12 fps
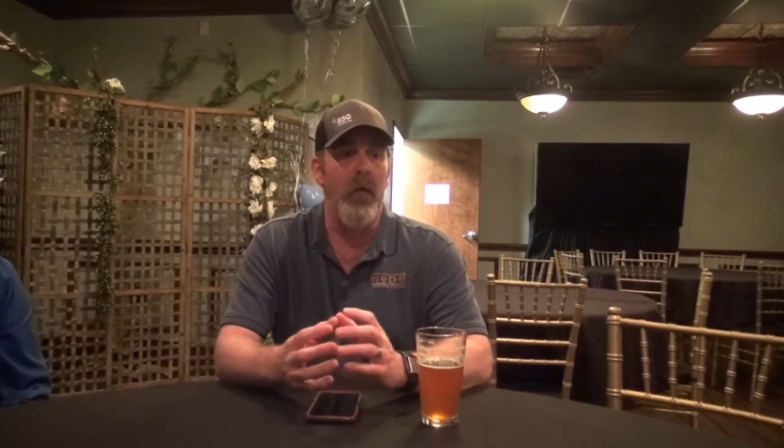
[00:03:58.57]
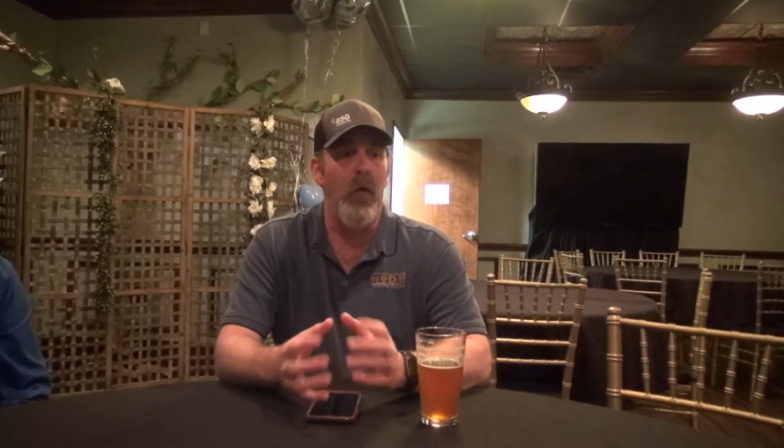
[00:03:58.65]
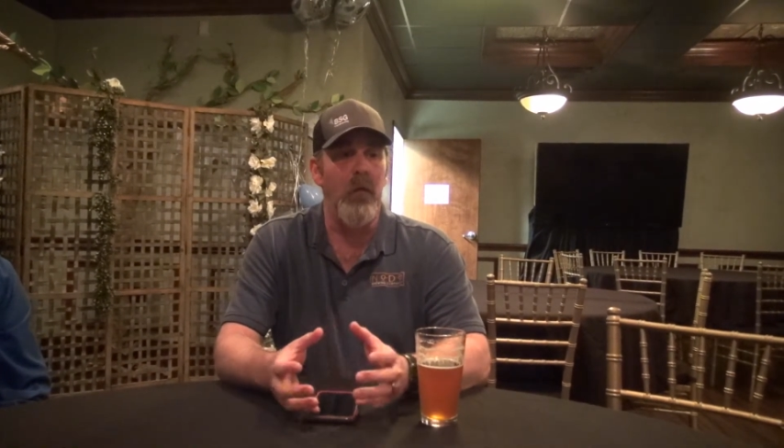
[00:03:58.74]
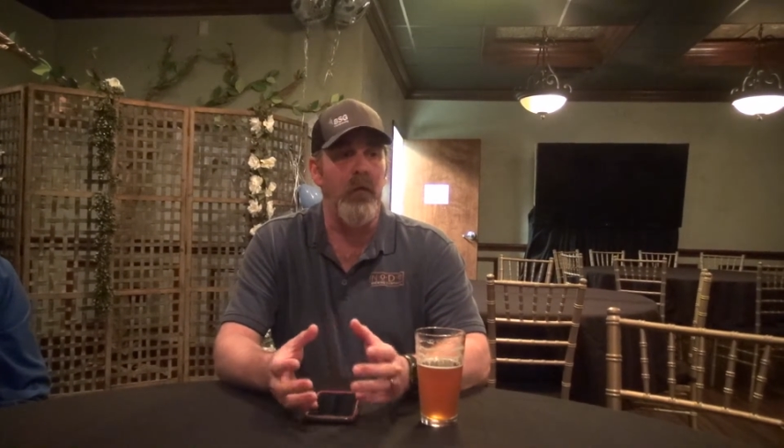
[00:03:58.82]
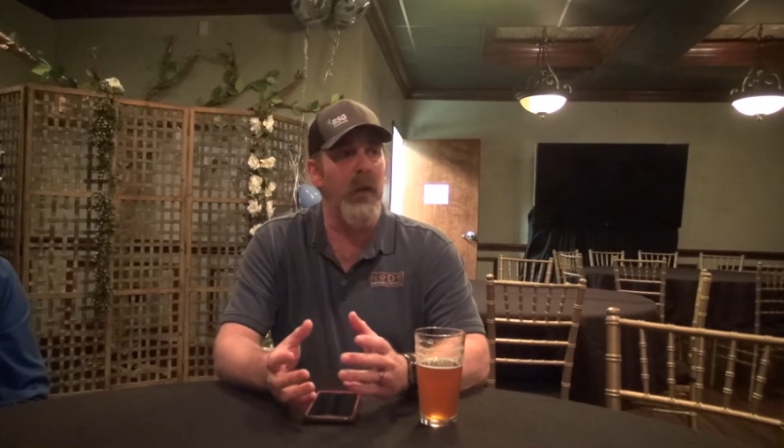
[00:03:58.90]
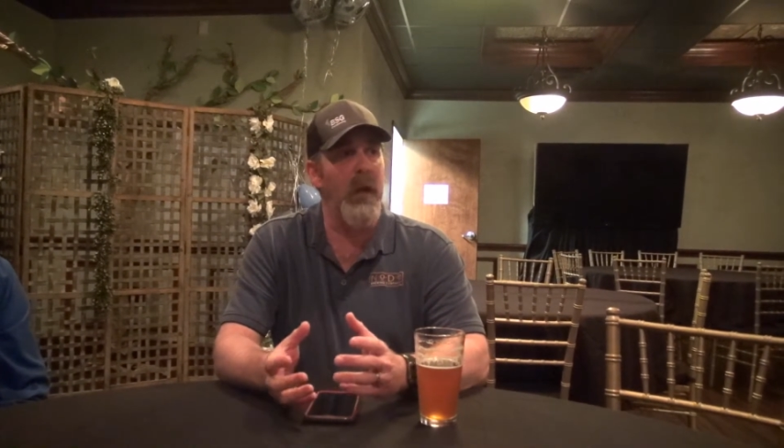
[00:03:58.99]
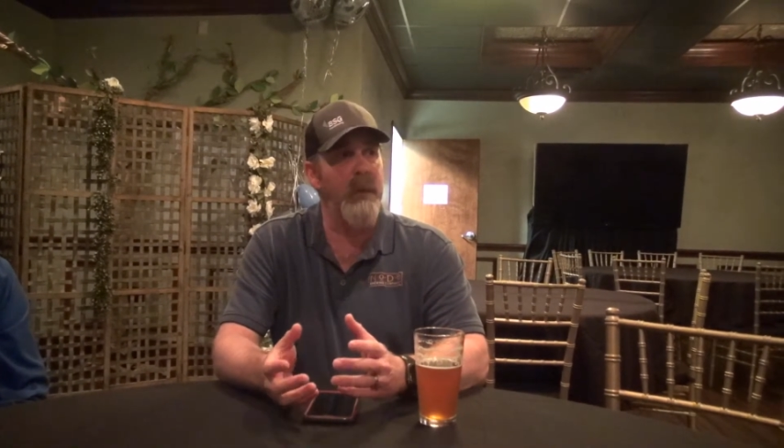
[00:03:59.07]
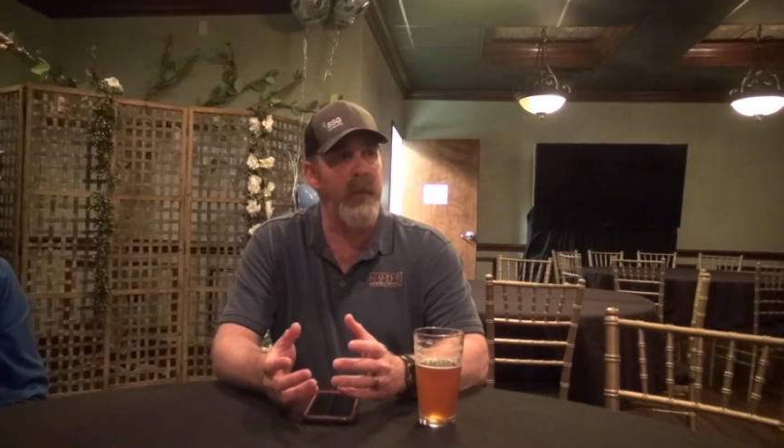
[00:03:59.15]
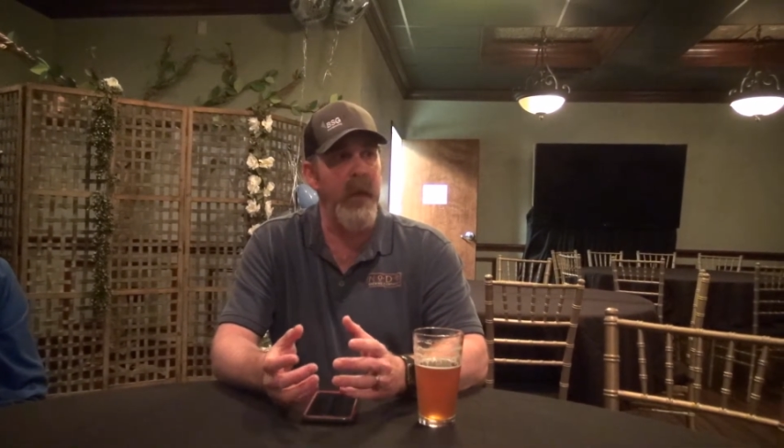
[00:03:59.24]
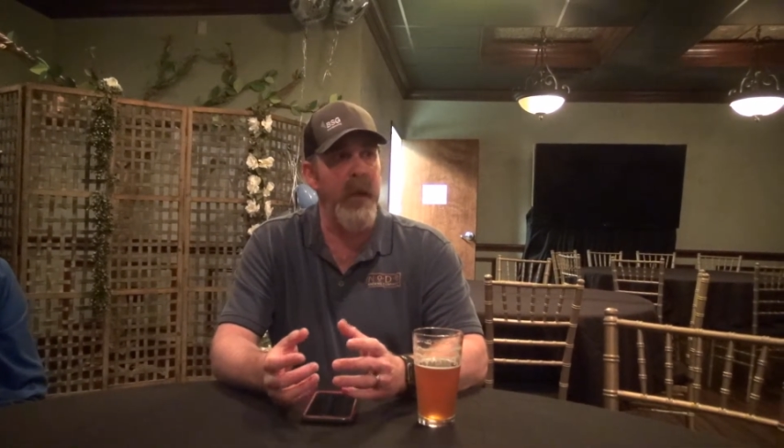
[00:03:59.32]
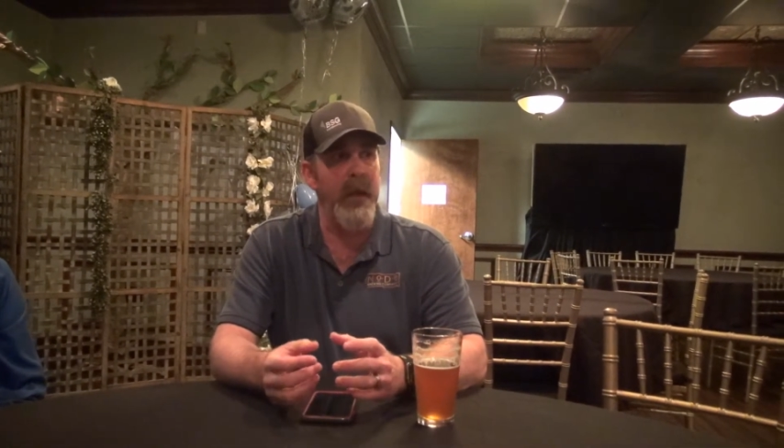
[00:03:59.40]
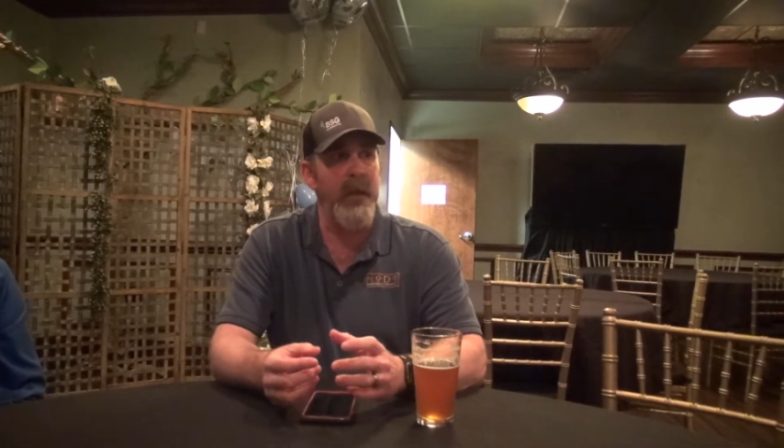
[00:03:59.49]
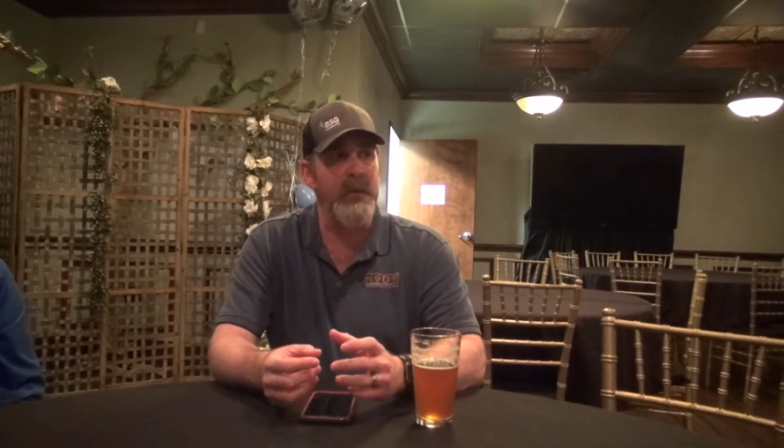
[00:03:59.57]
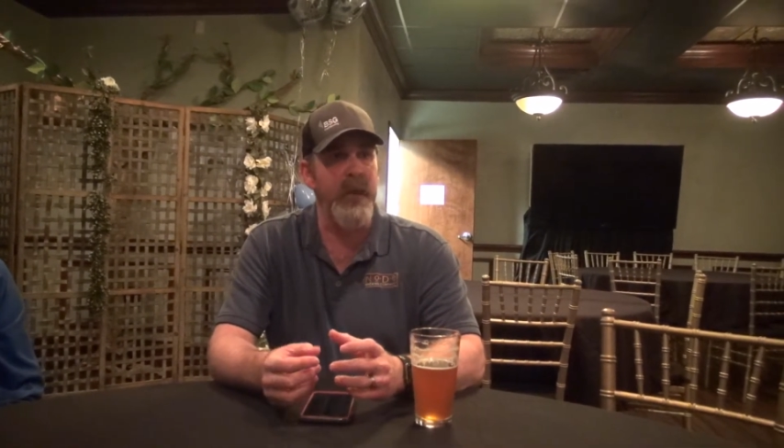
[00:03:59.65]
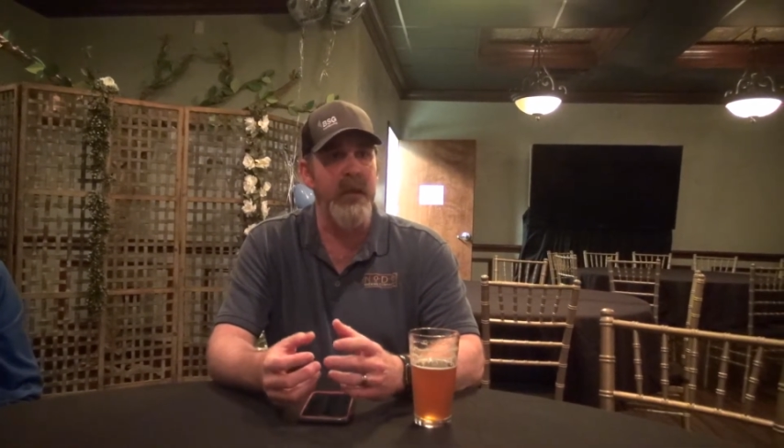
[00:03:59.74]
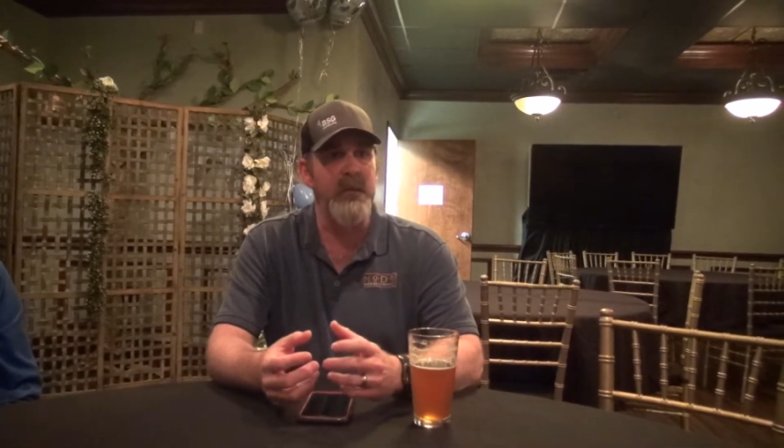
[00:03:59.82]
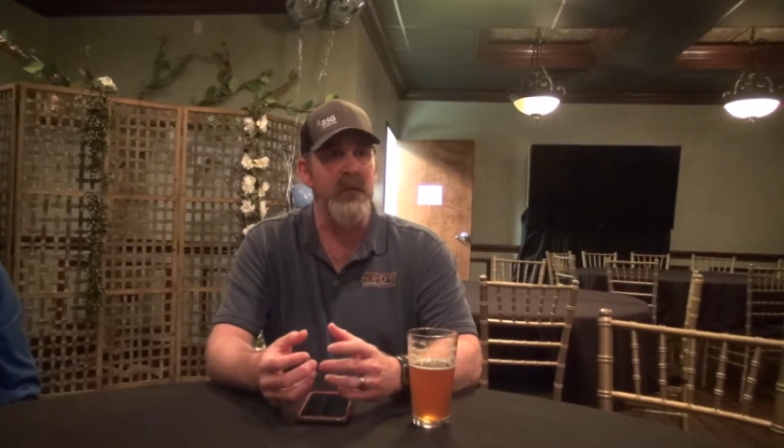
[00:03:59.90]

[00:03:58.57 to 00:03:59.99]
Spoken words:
older IPA and it tastes